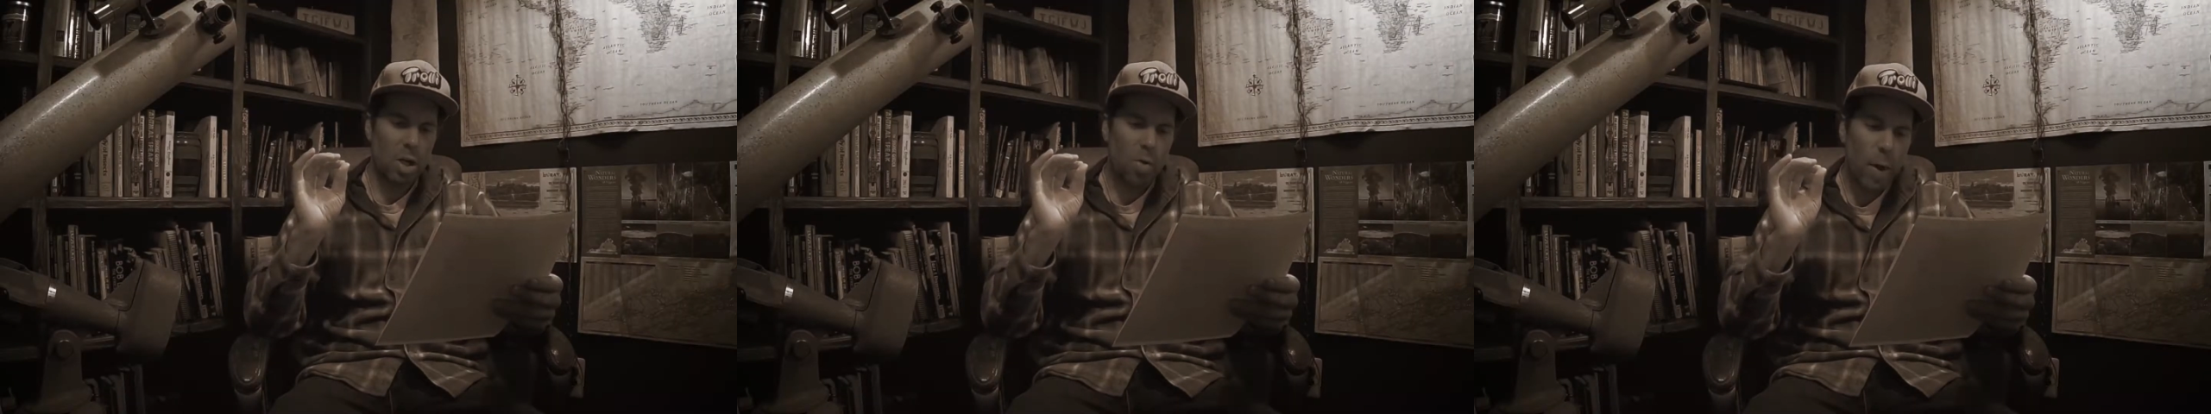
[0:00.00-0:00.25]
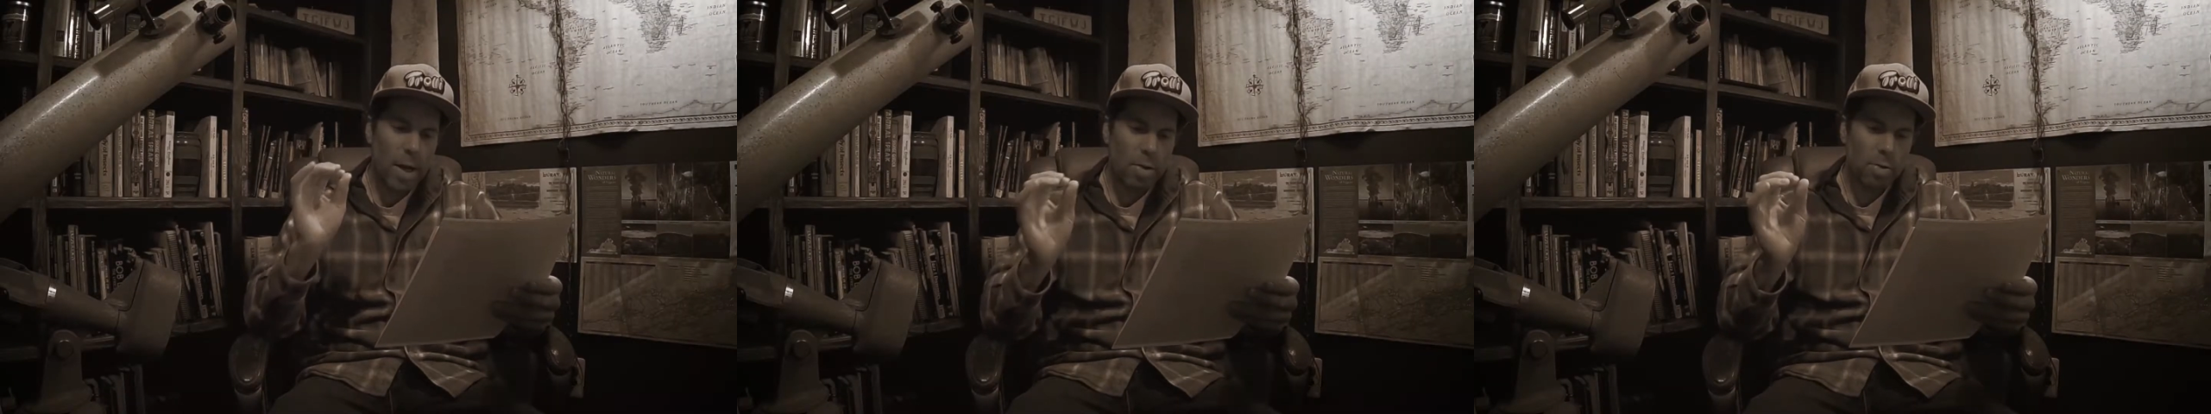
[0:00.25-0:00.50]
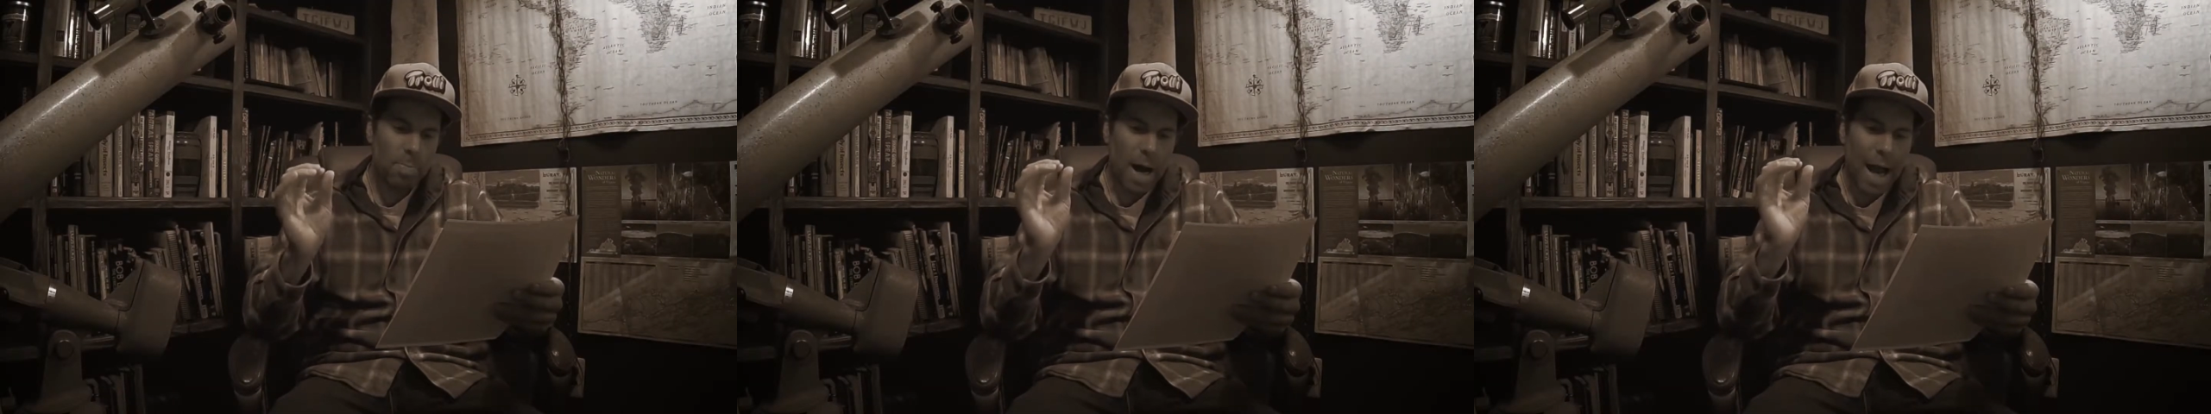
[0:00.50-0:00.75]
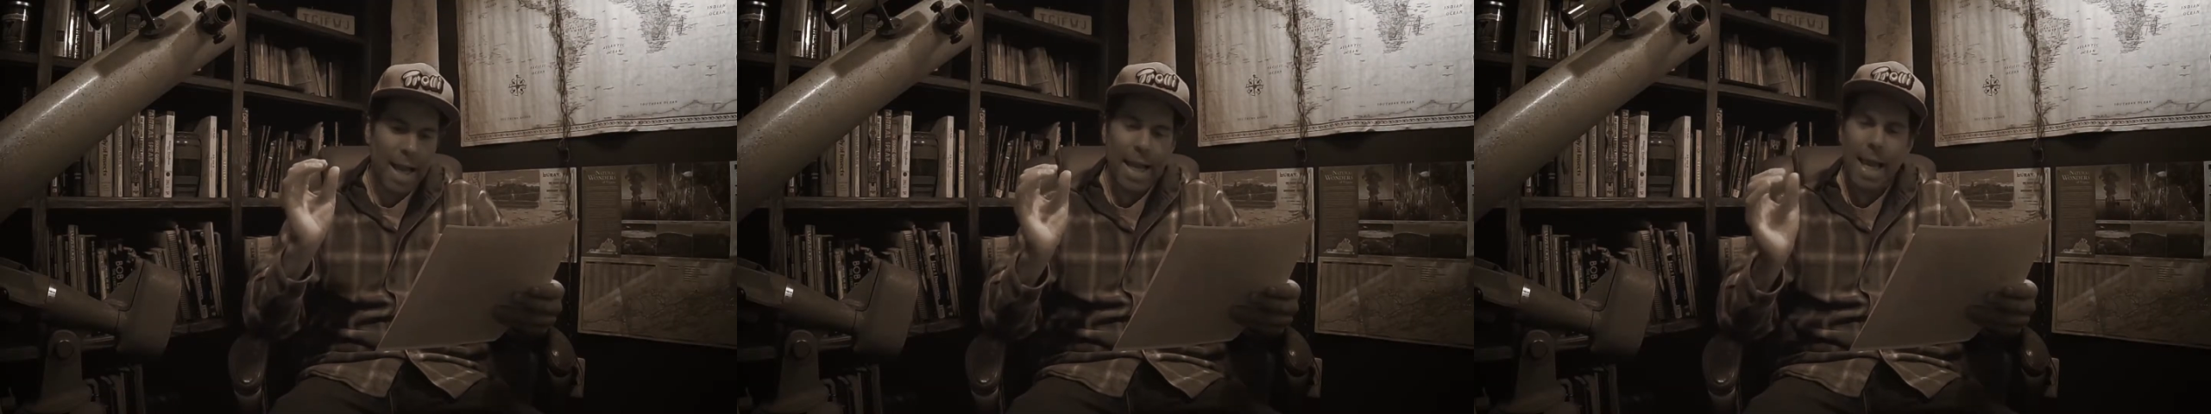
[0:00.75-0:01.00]
cradled
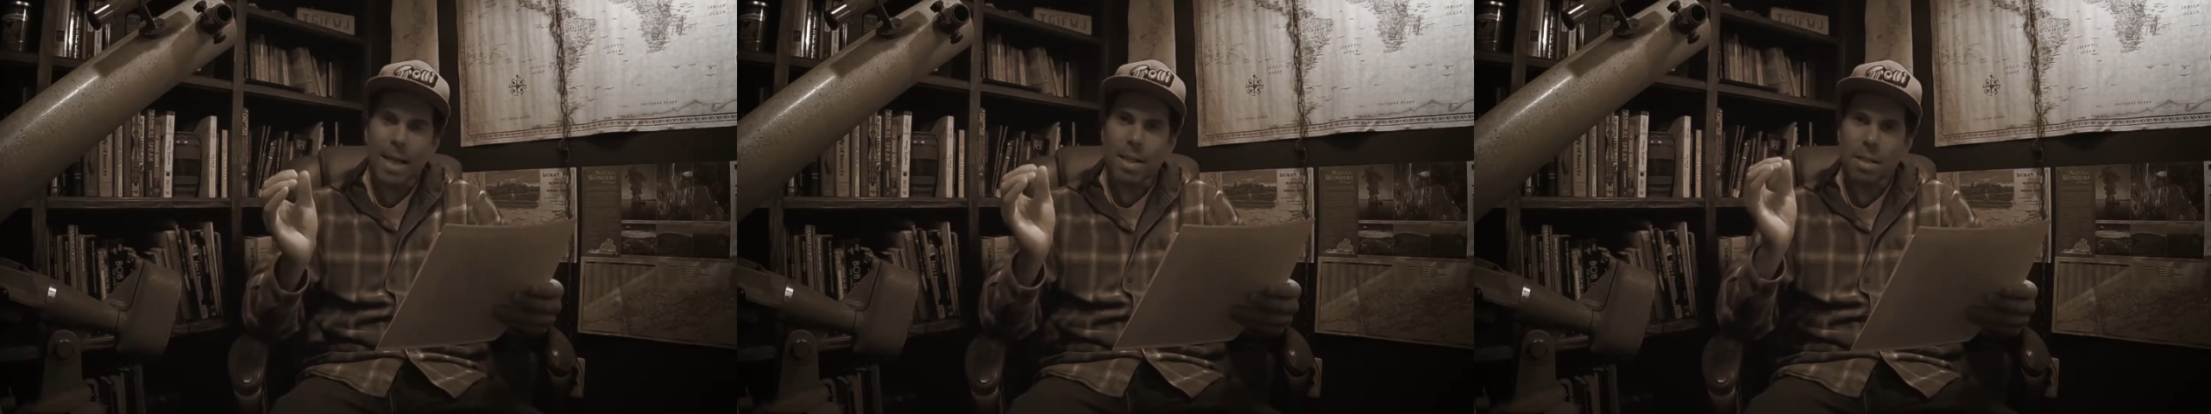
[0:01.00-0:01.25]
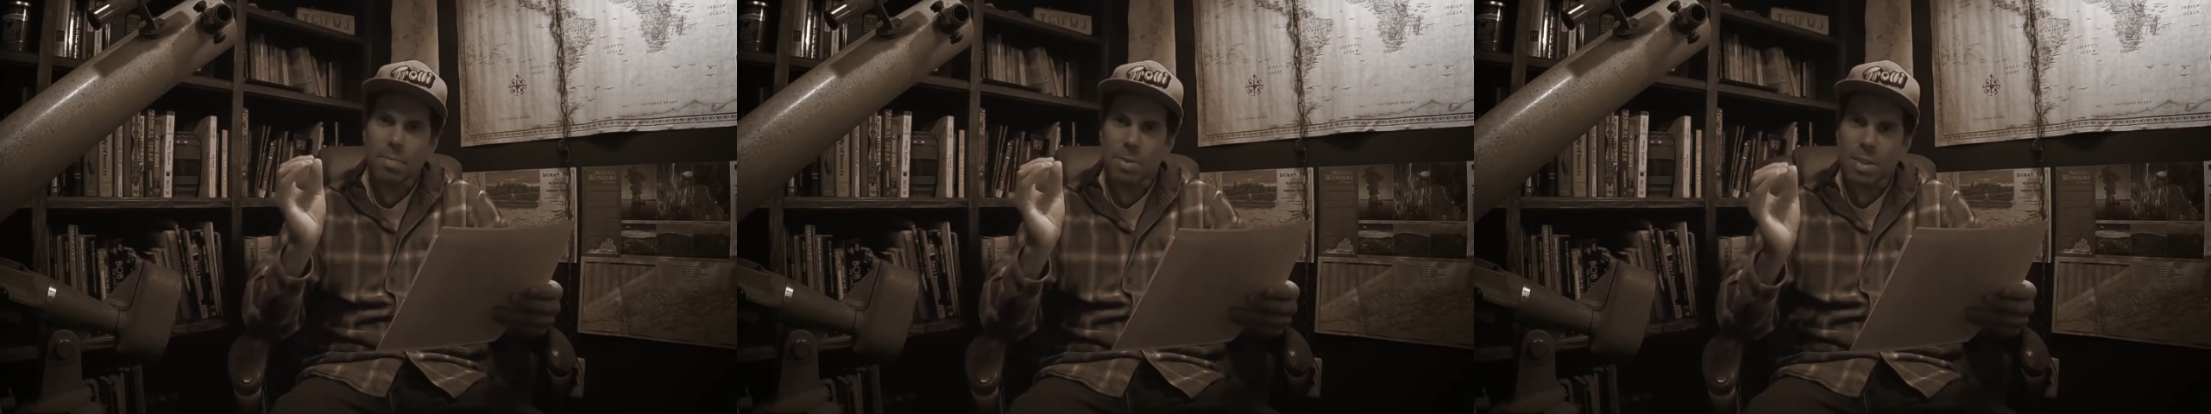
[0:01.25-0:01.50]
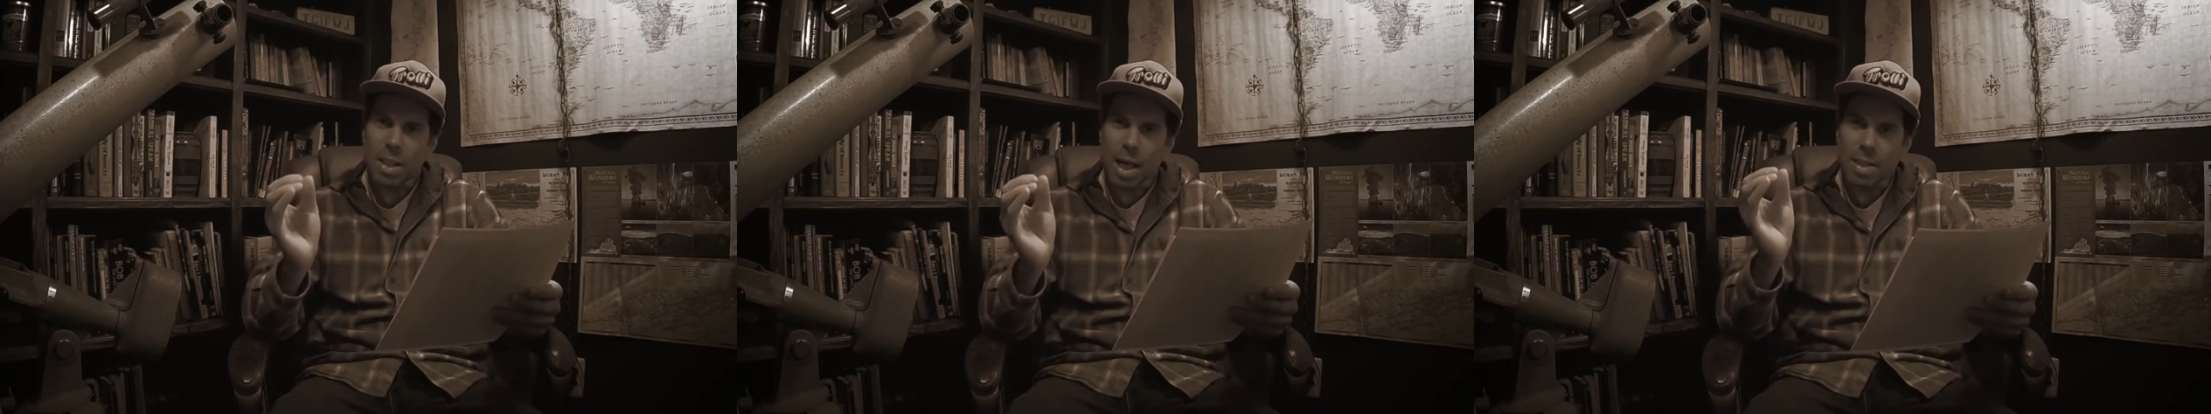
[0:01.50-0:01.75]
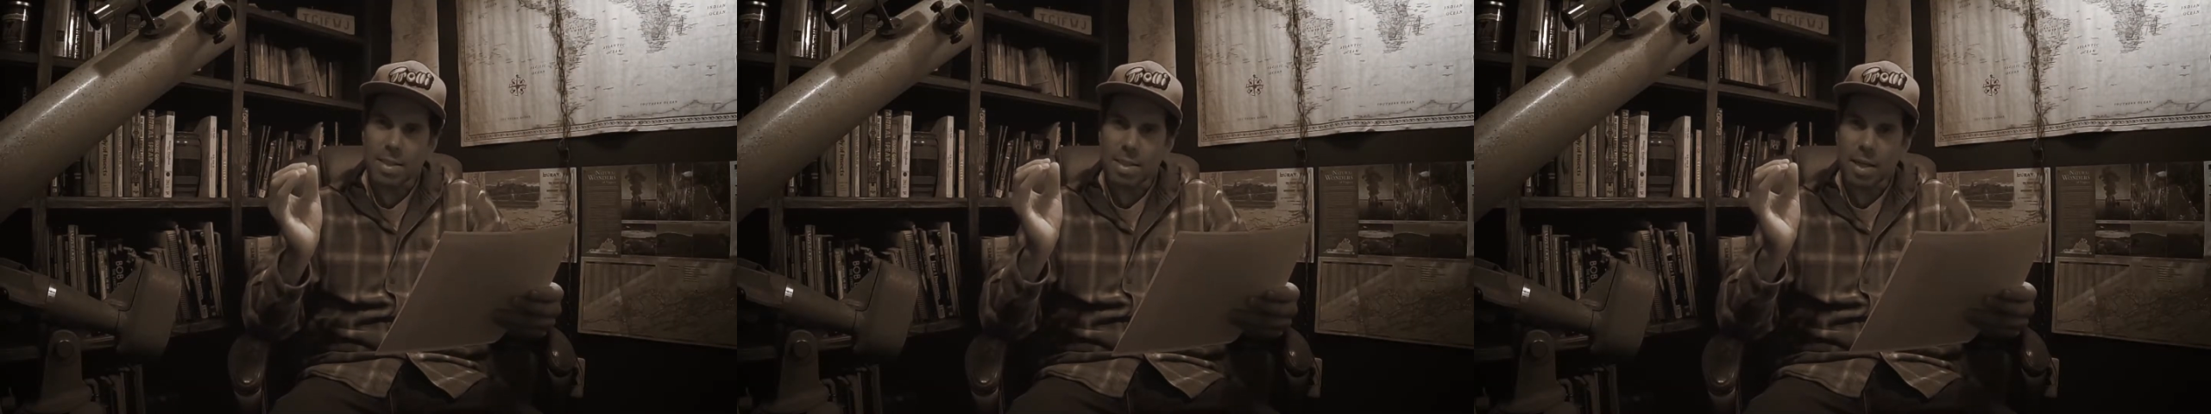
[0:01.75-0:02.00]
by a cantaloupe
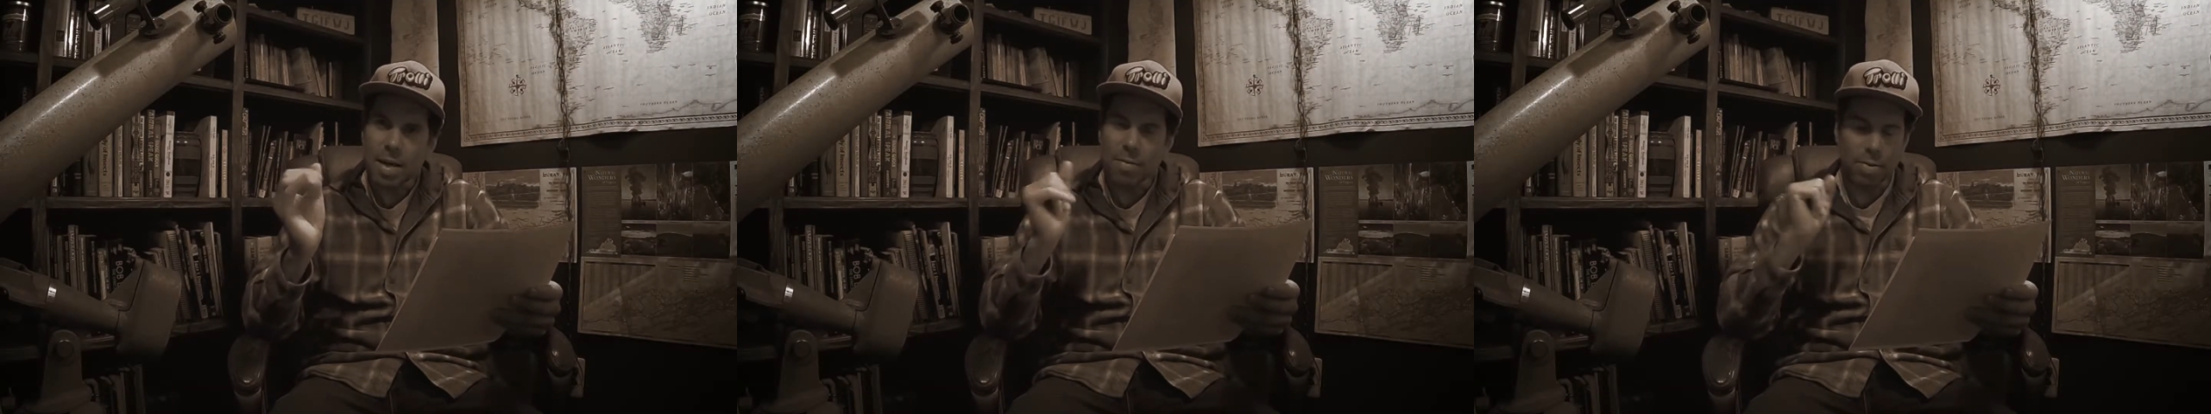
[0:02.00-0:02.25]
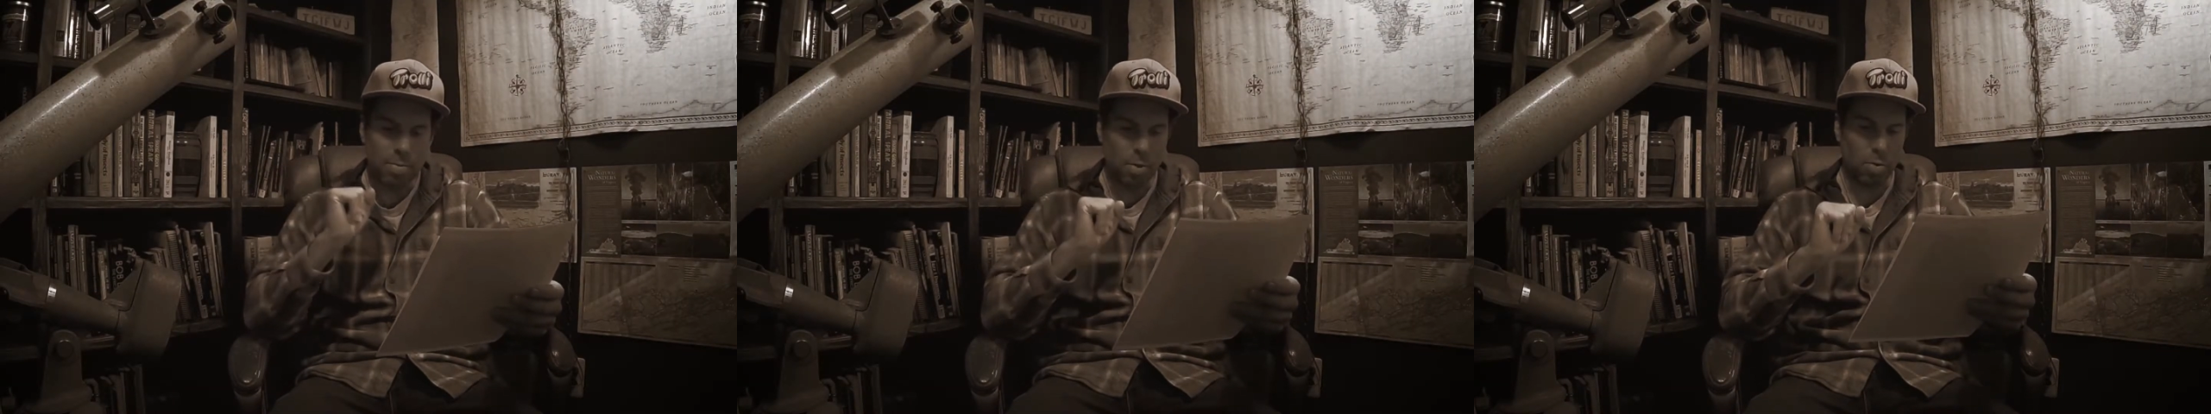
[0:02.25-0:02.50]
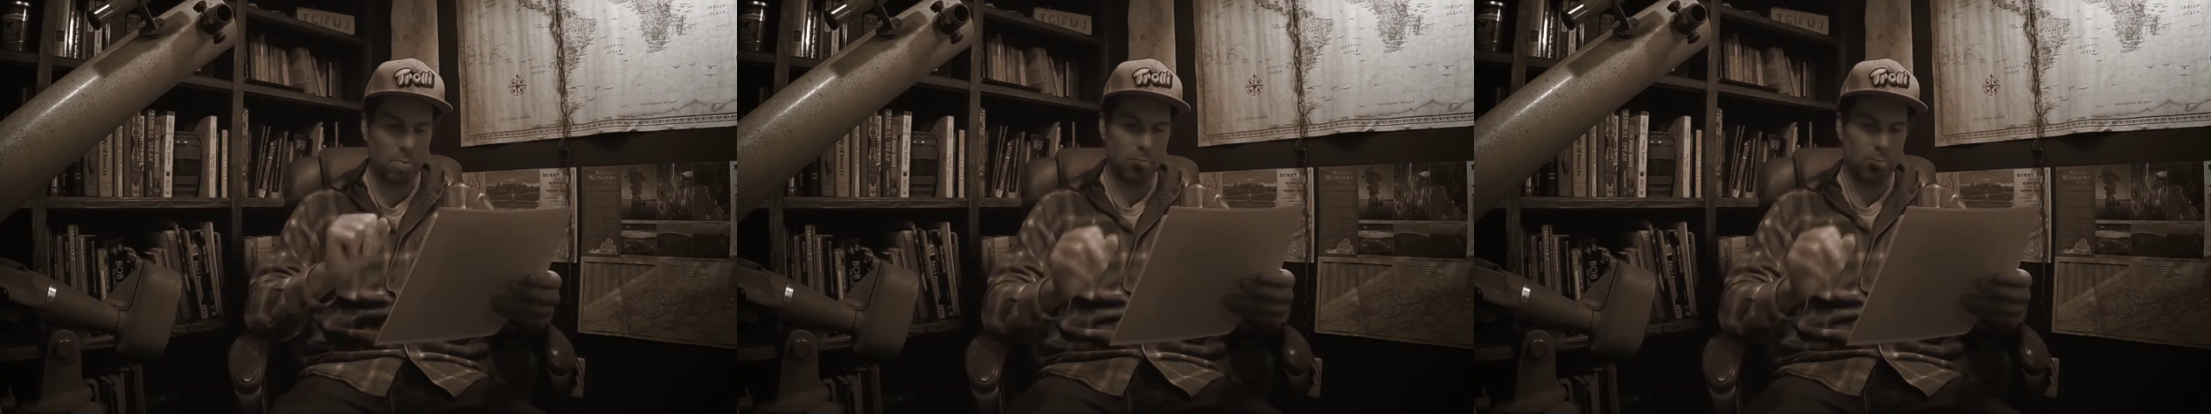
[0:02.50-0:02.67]
slice of the moon.